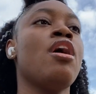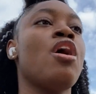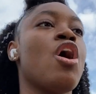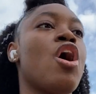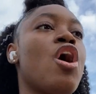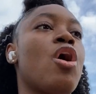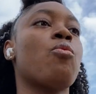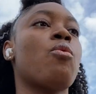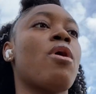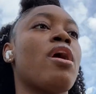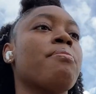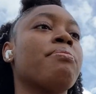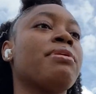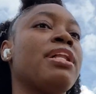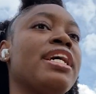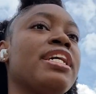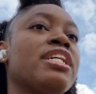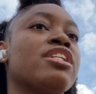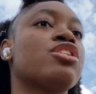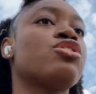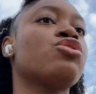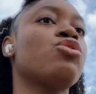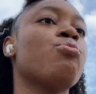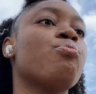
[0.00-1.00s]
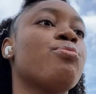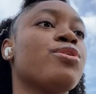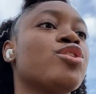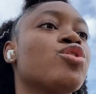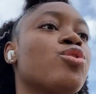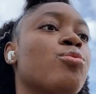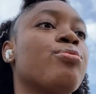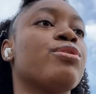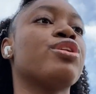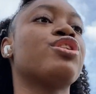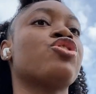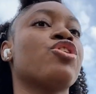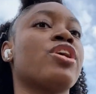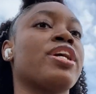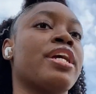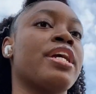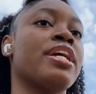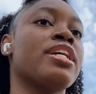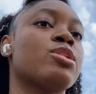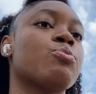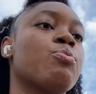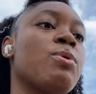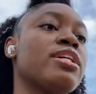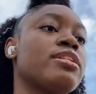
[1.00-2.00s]
her wordplay is super, super tricky,
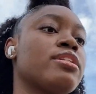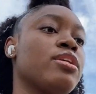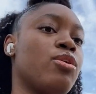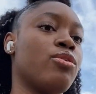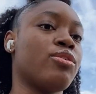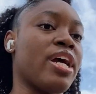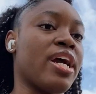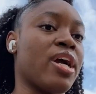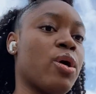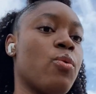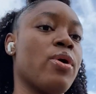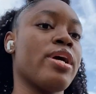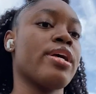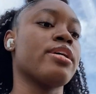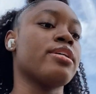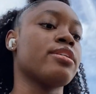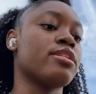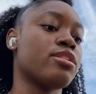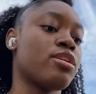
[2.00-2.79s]
especially on that quiz.